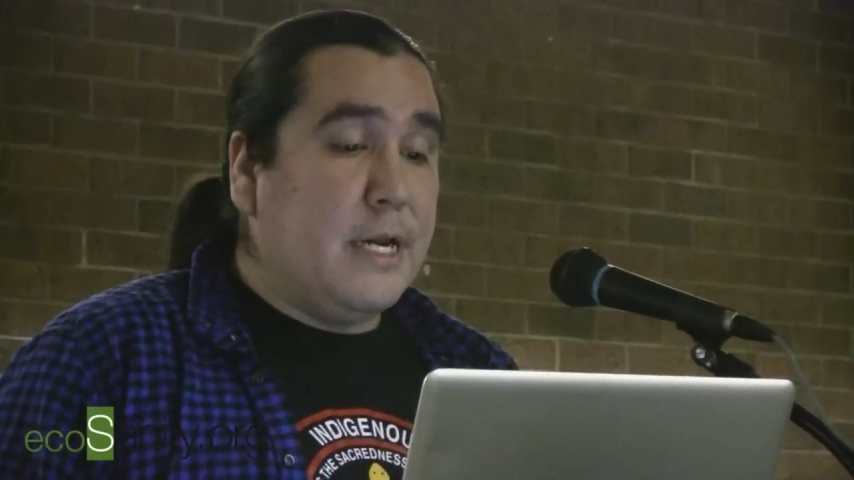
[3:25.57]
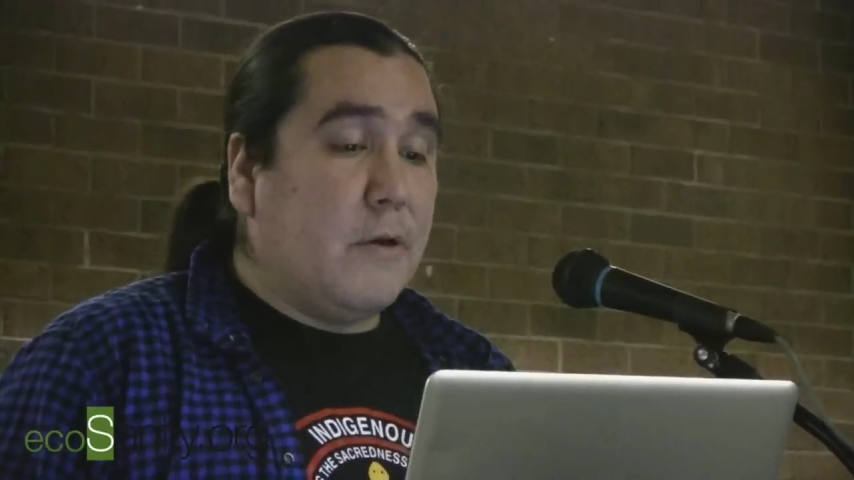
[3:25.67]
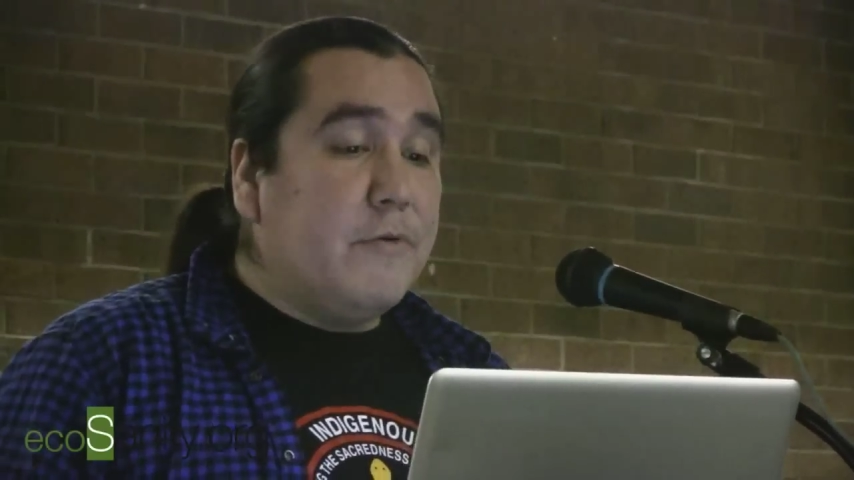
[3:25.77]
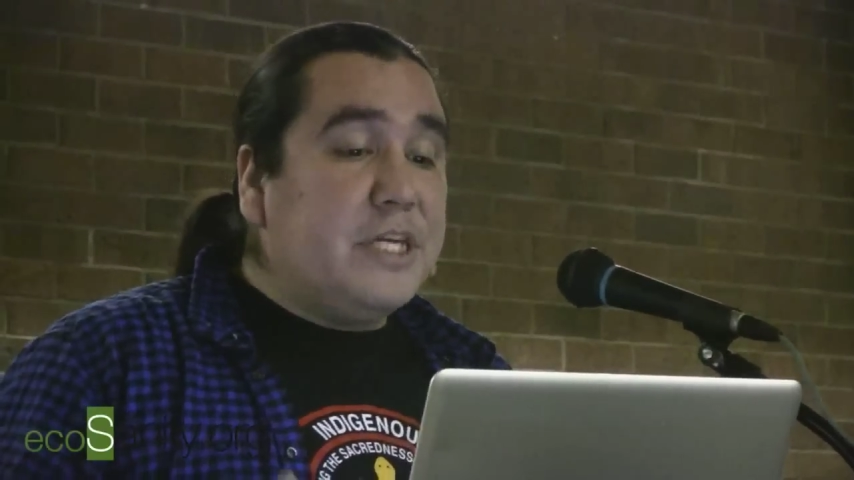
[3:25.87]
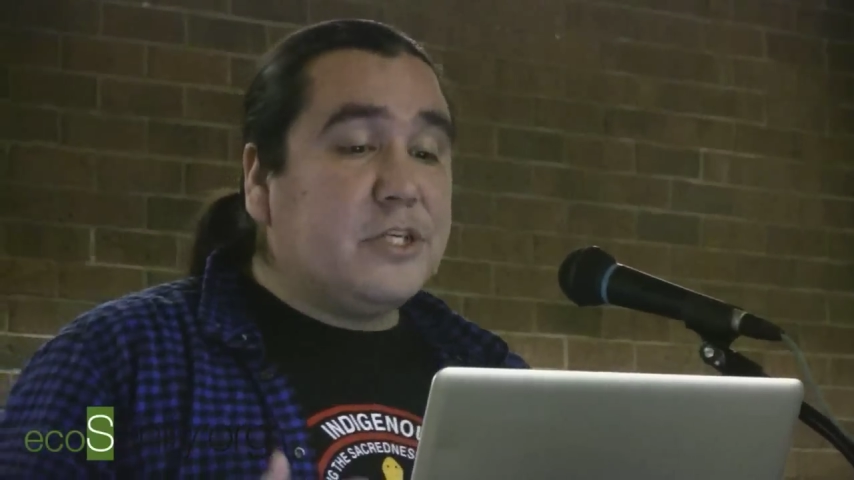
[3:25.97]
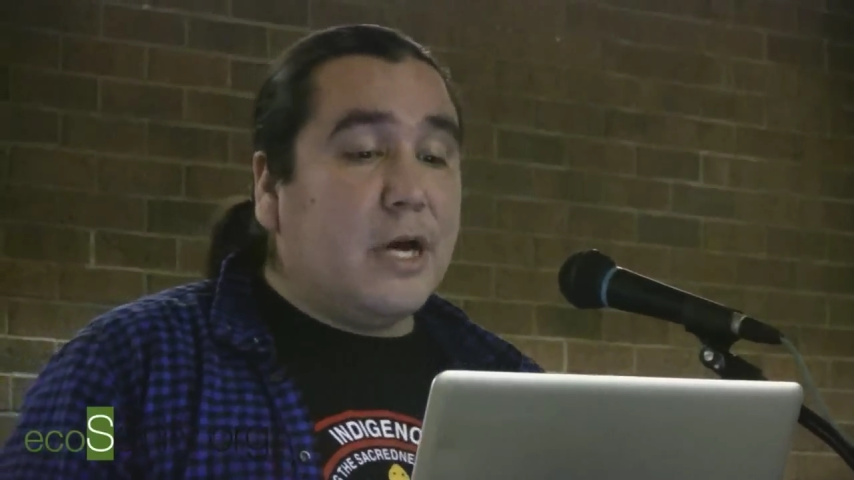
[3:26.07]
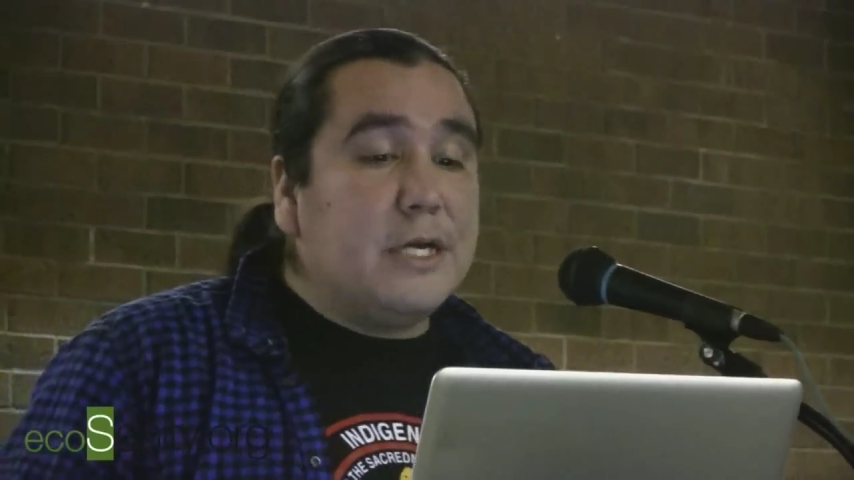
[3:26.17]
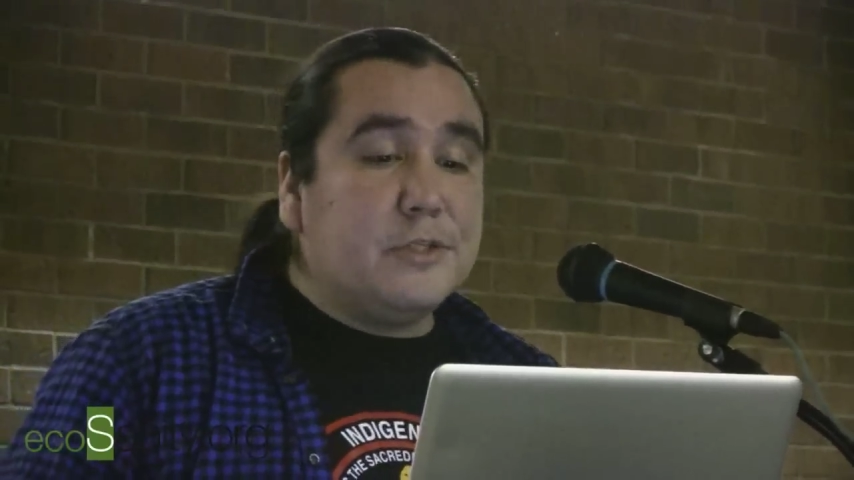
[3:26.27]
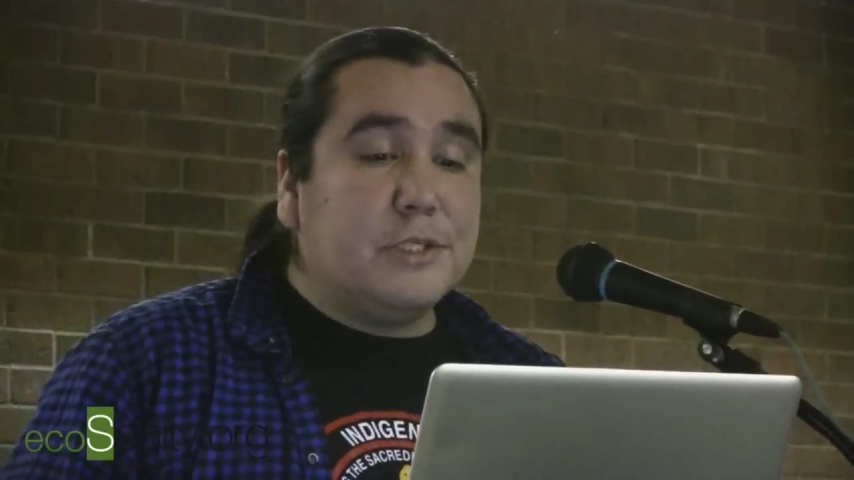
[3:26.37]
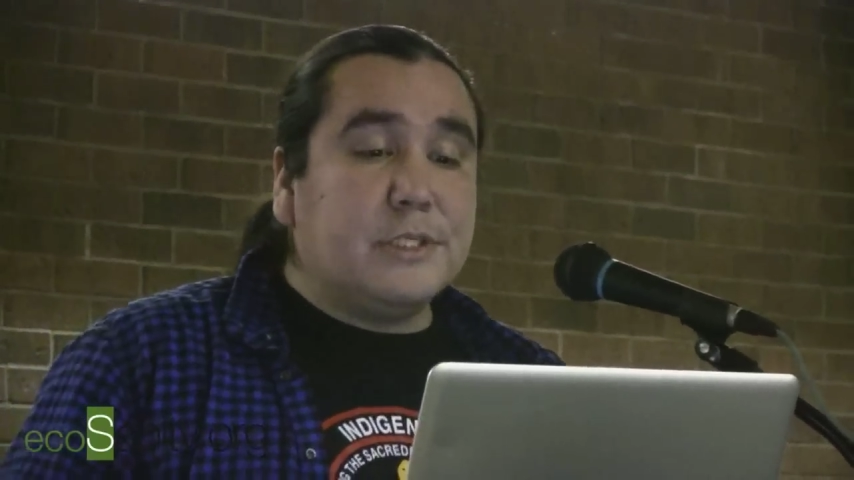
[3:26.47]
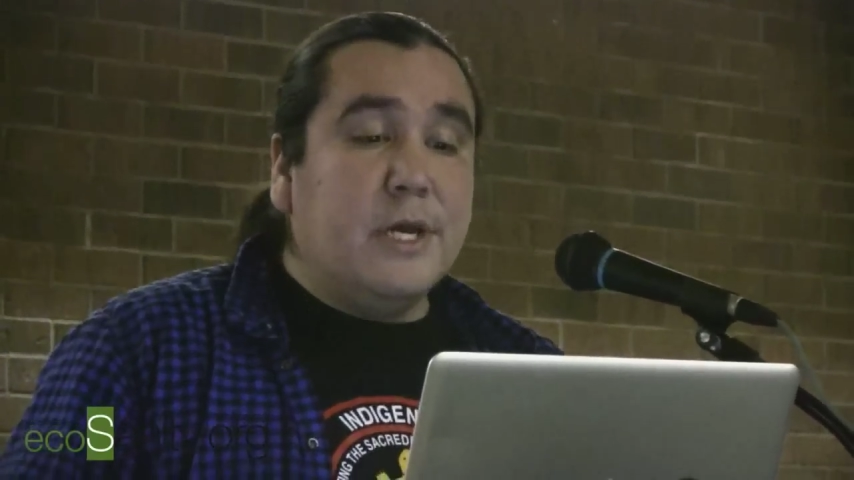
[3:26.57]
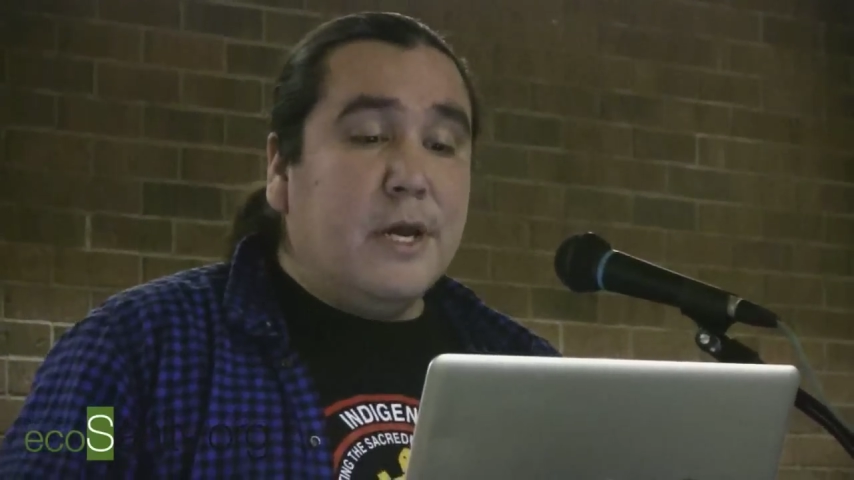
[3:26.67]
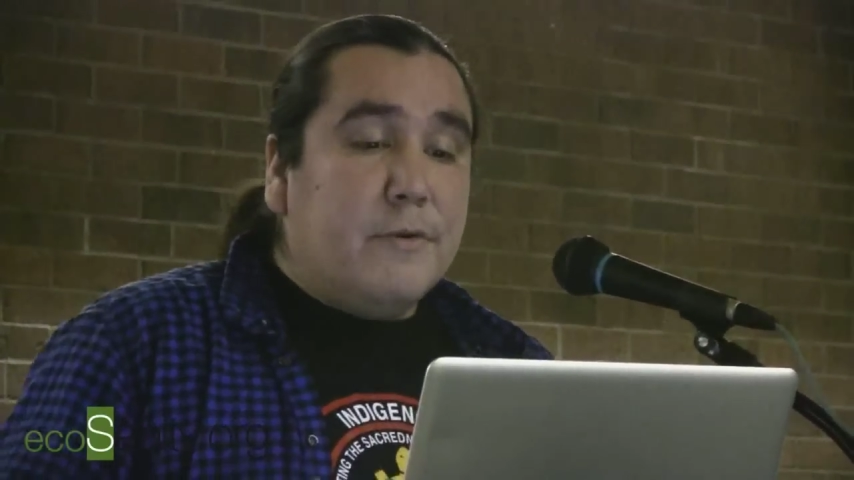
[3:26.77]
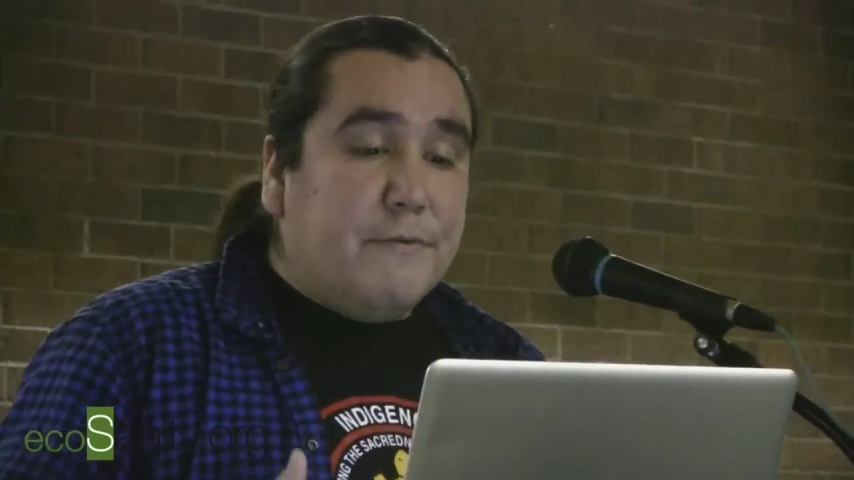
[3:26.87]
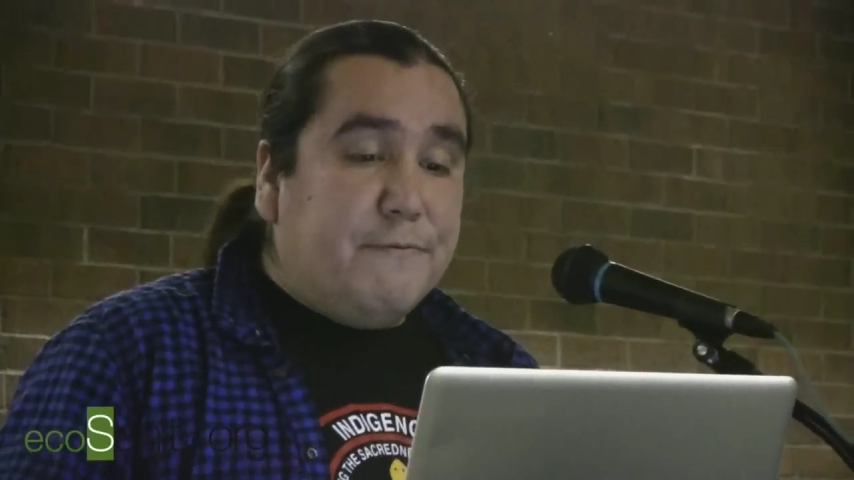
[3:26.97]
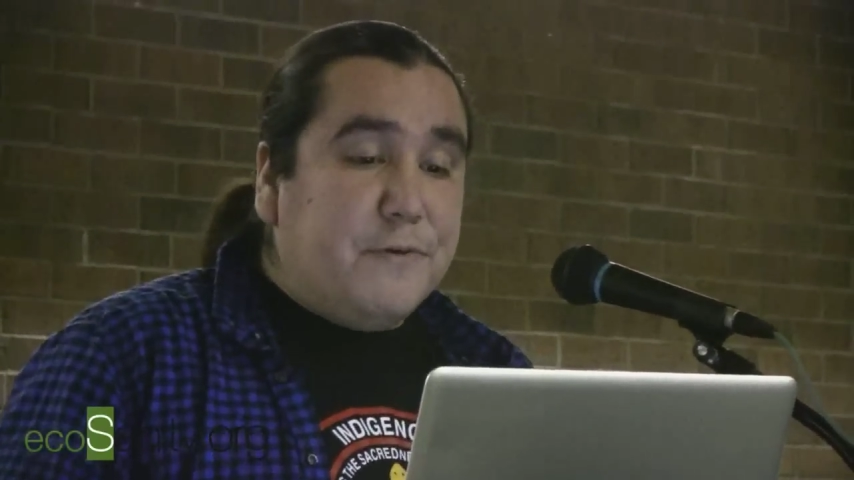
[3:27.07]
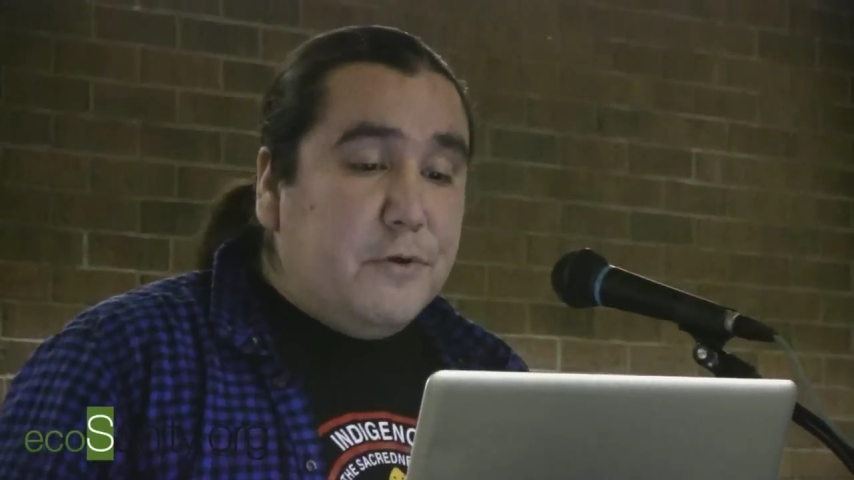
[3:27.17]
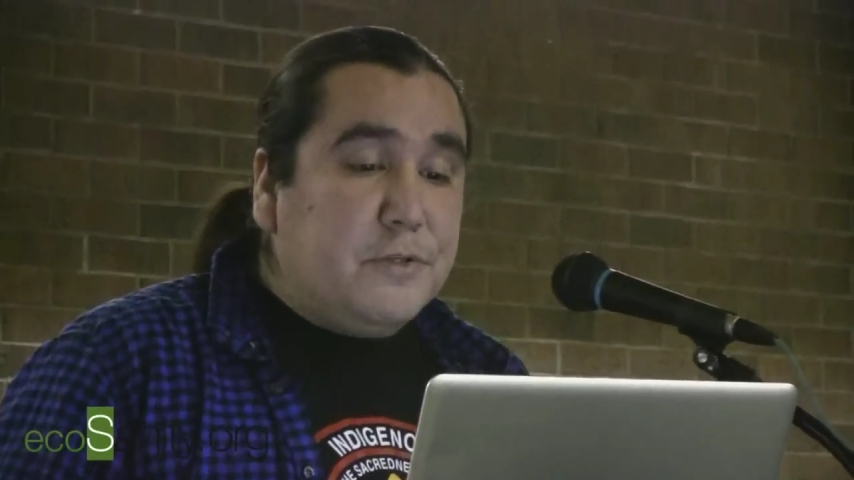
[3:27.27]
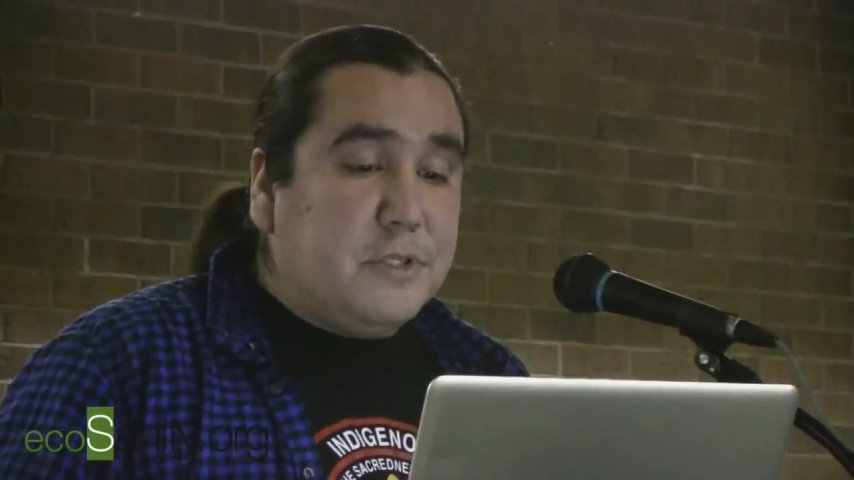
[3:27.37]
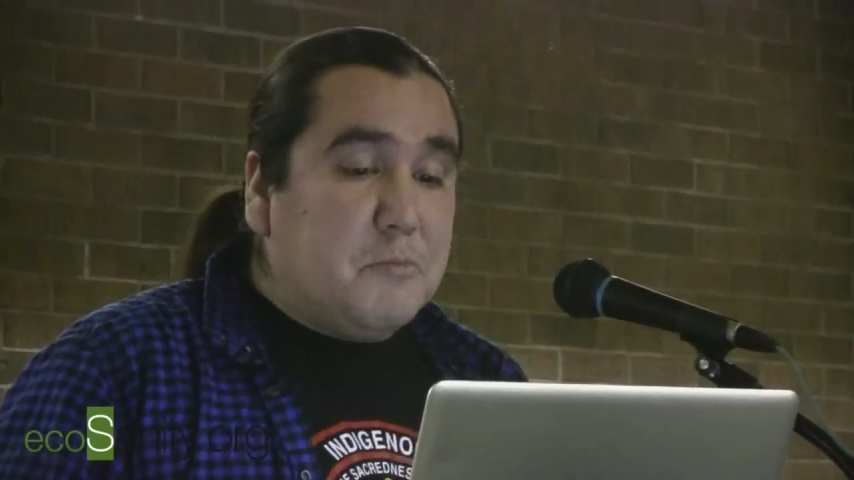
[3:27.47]
Now, rich countries
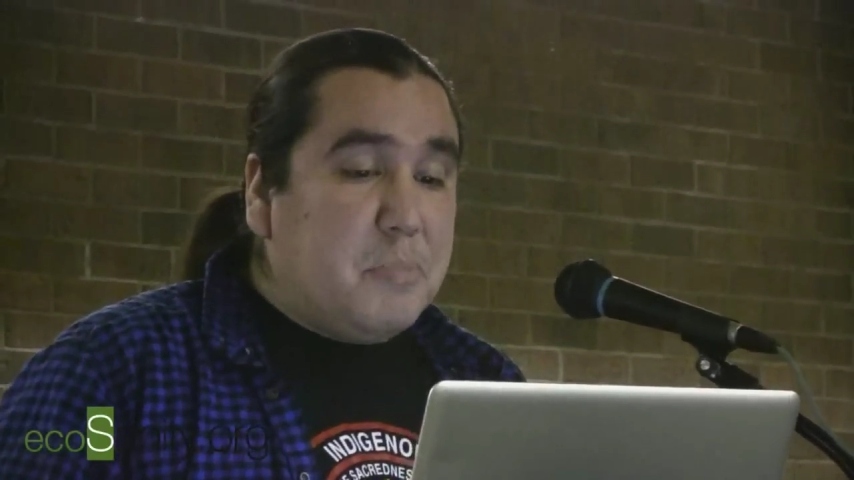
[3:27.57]
refused to